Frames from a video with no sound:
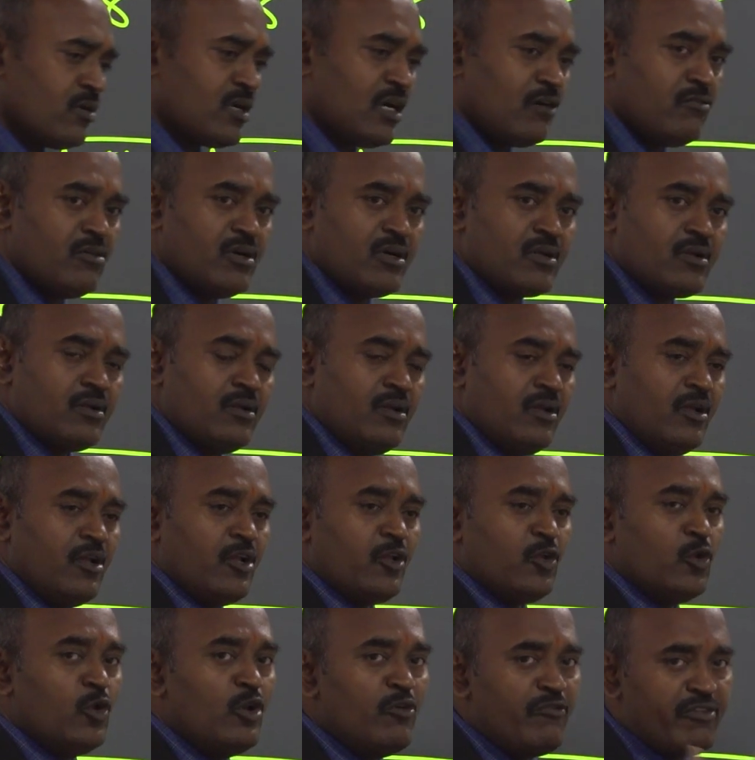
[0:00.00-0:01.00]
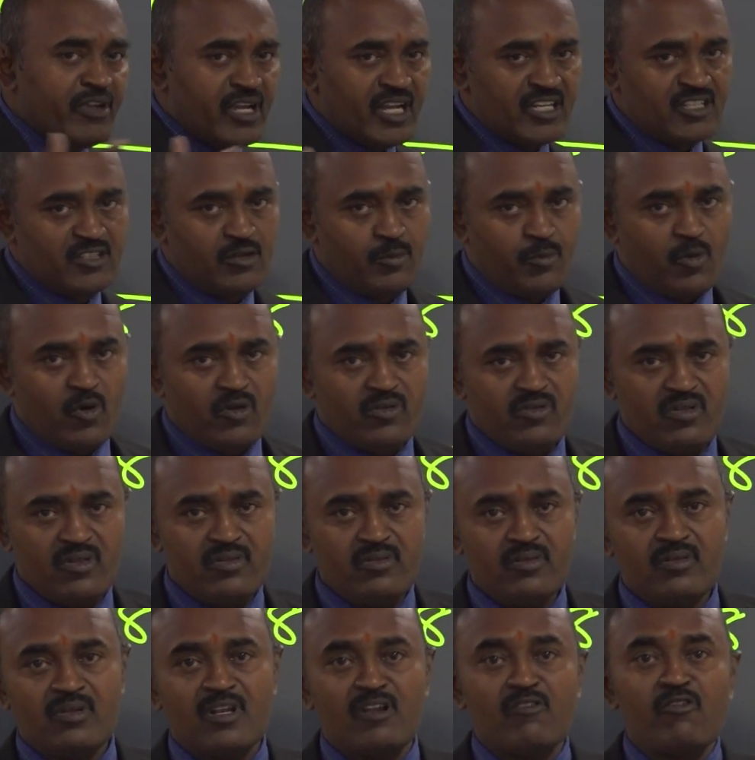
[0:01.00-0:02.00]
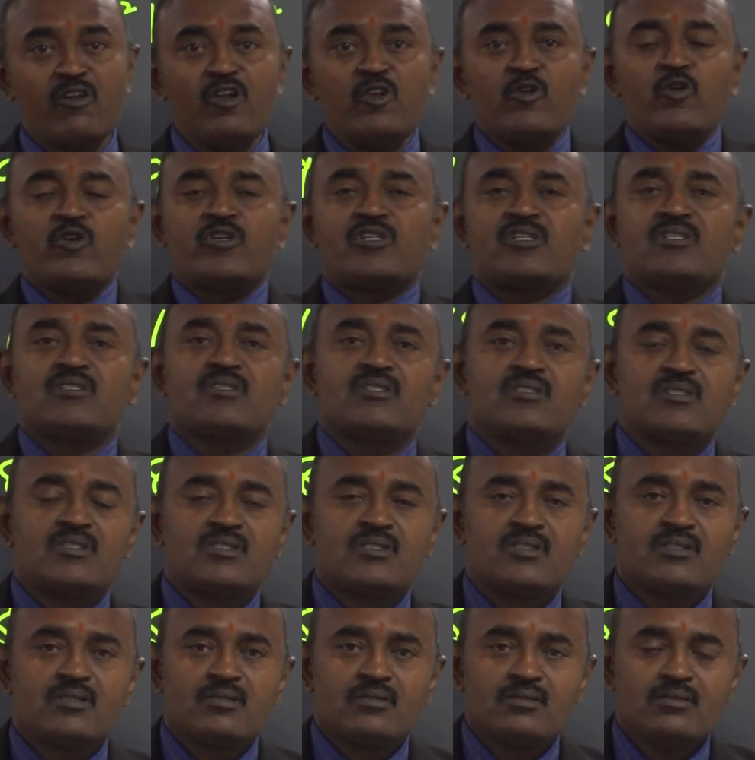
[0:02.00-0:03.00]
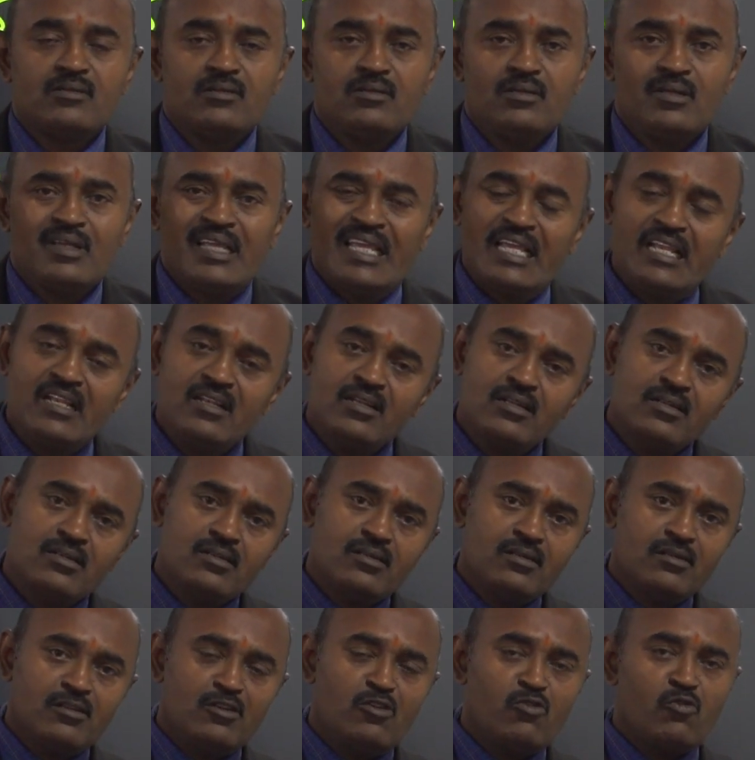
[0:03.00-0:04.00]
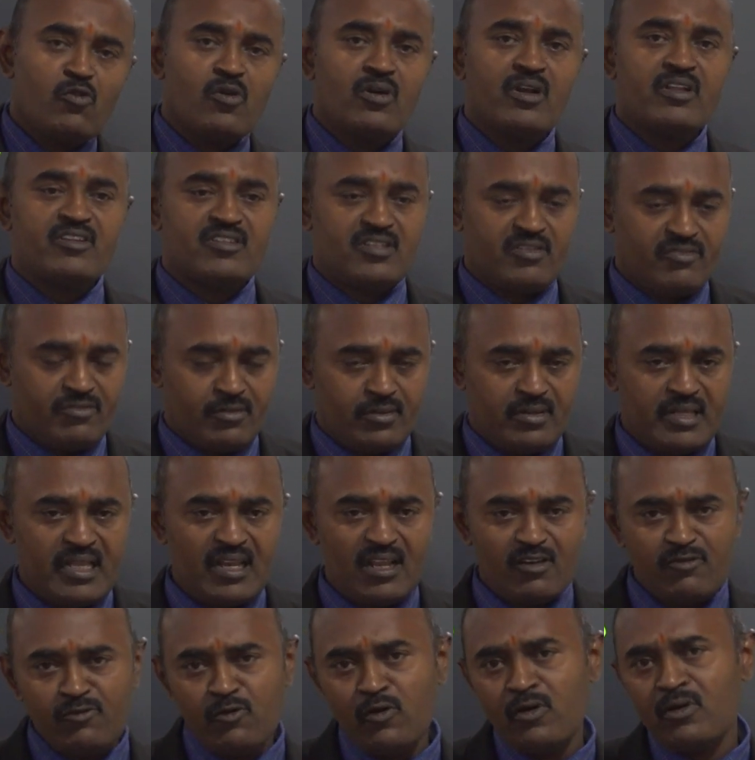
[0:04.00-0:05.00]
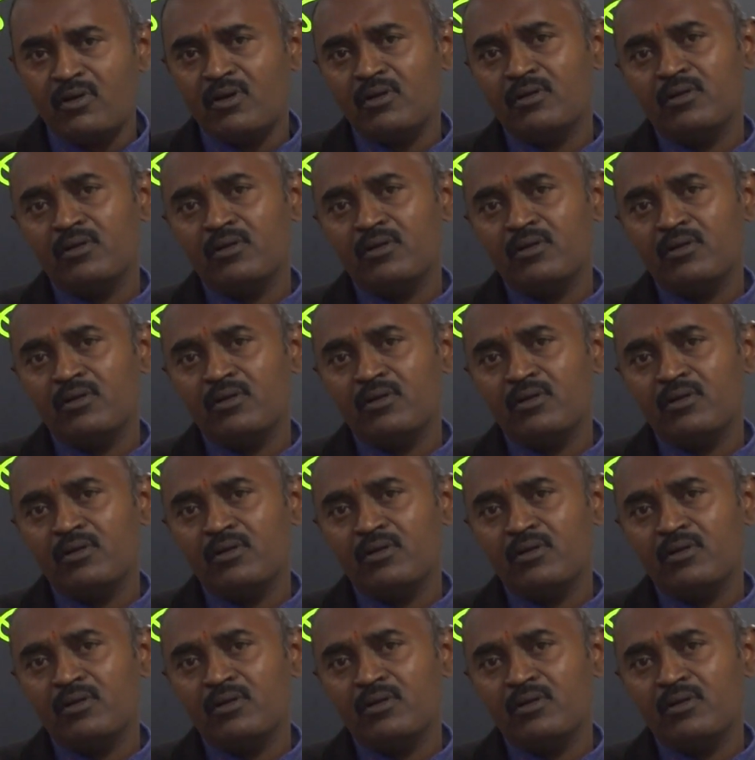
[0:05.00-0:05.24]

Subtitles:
cover unification process, revolutions in world history. There are 4